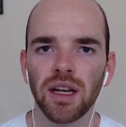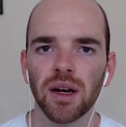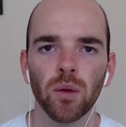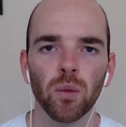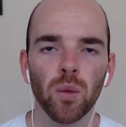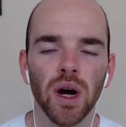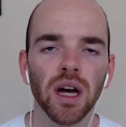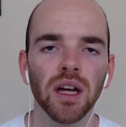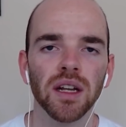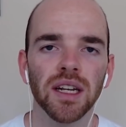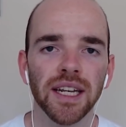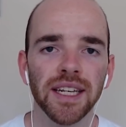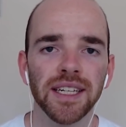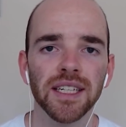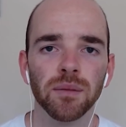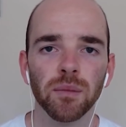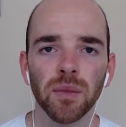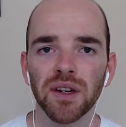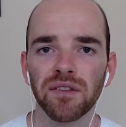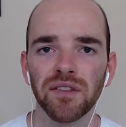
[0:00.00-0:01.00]
a
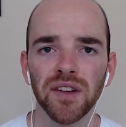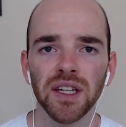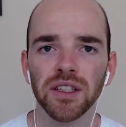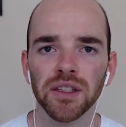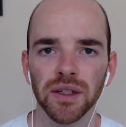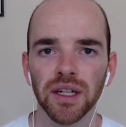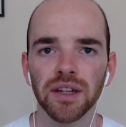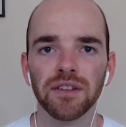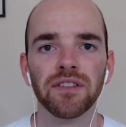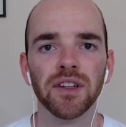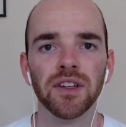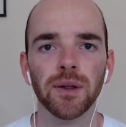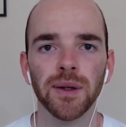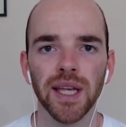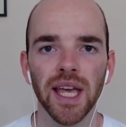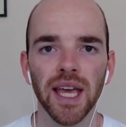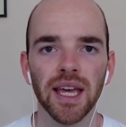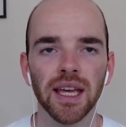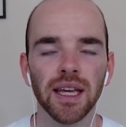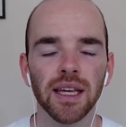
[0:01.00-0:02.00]
world-leading midfielder in a few
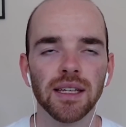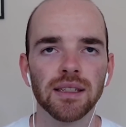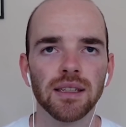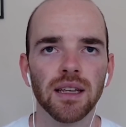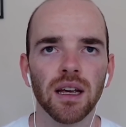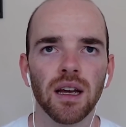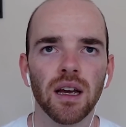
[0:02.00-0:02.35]
years,